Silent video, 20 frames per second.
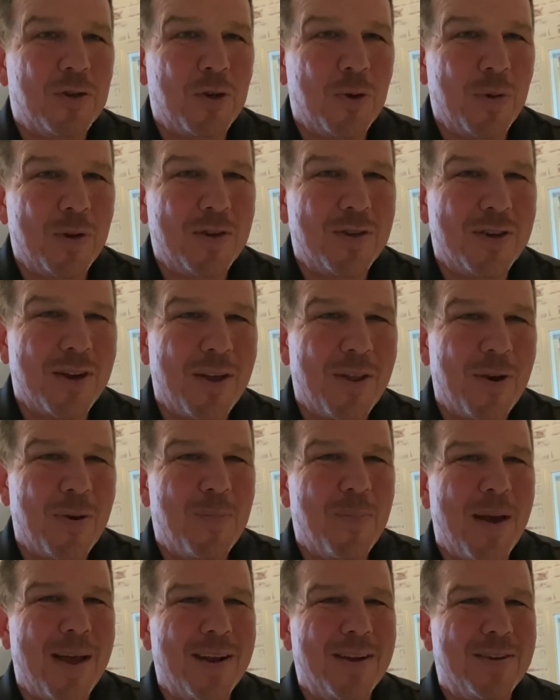to each other,
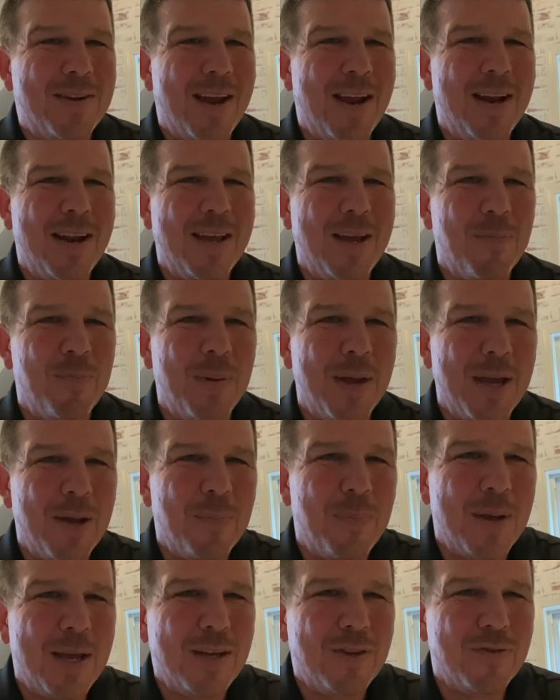meditating and being
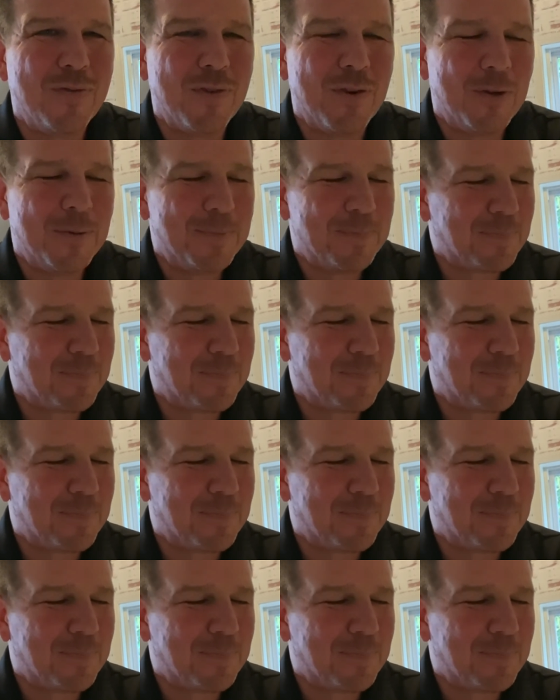peaceful.